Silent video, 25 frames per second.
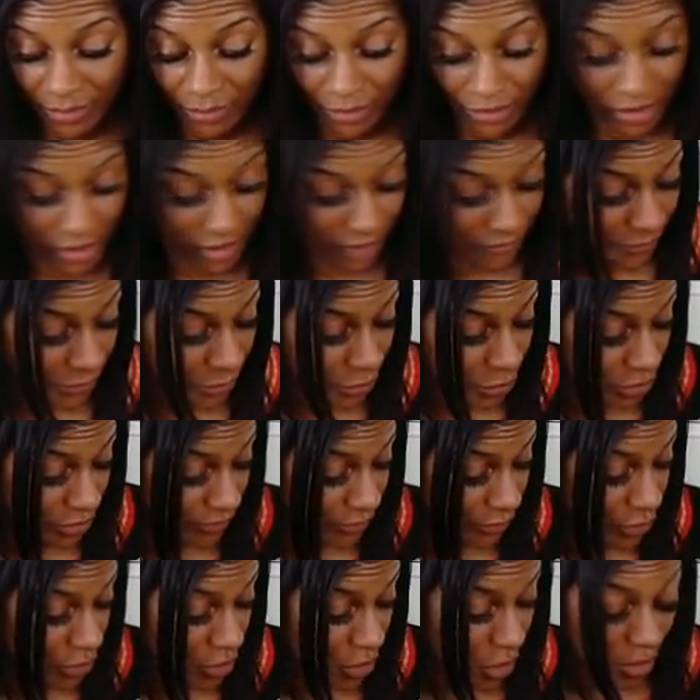But for those
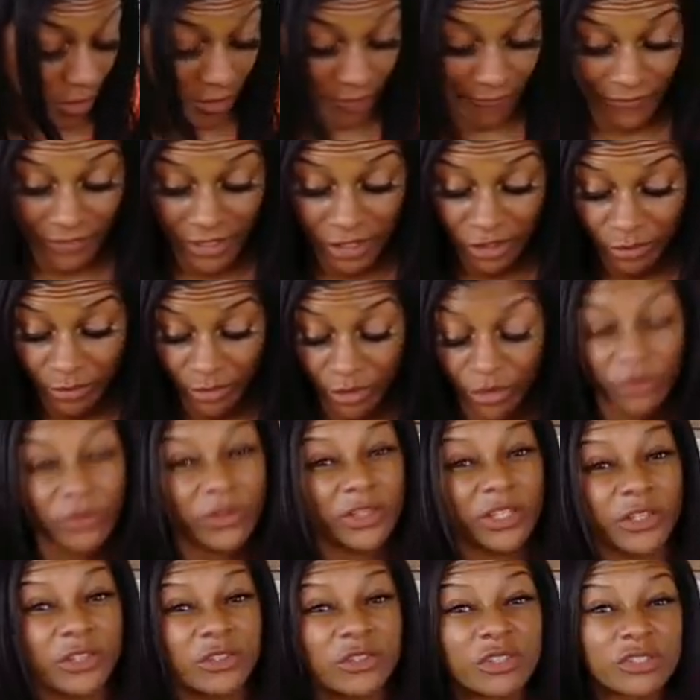of you who aren't following me over
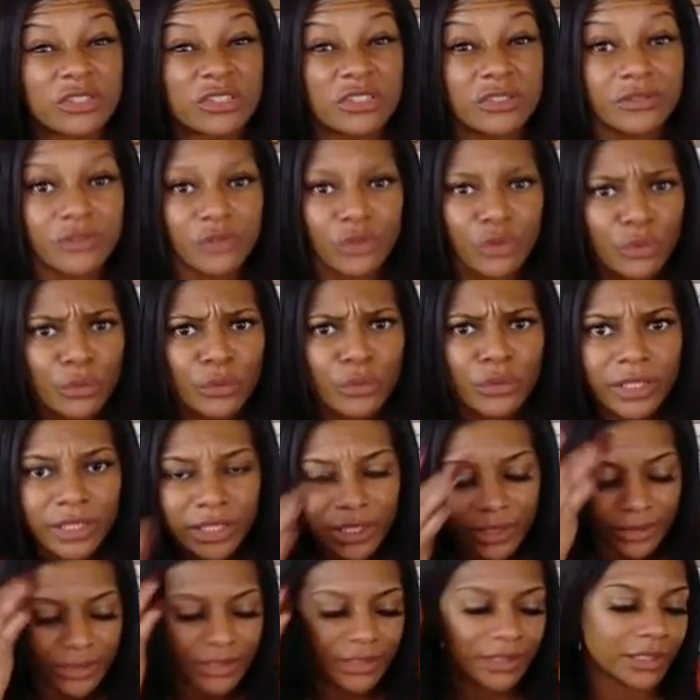there, you could just Google
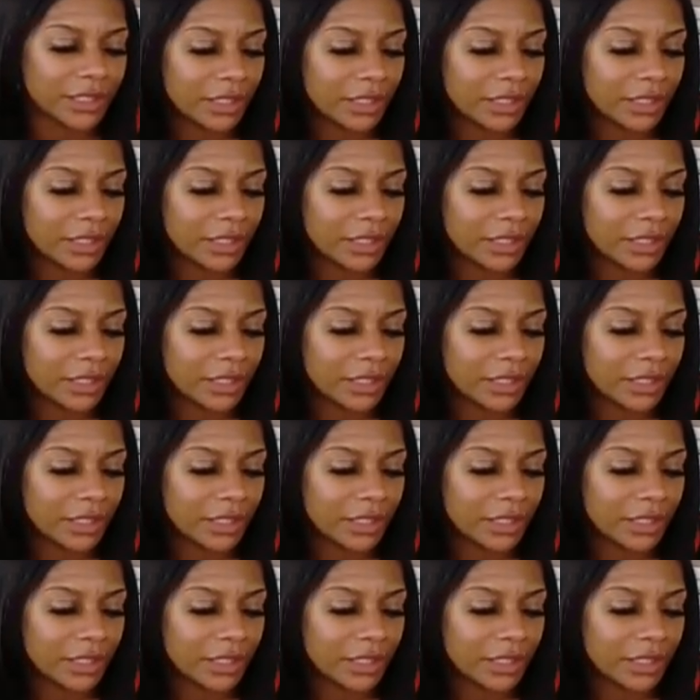it.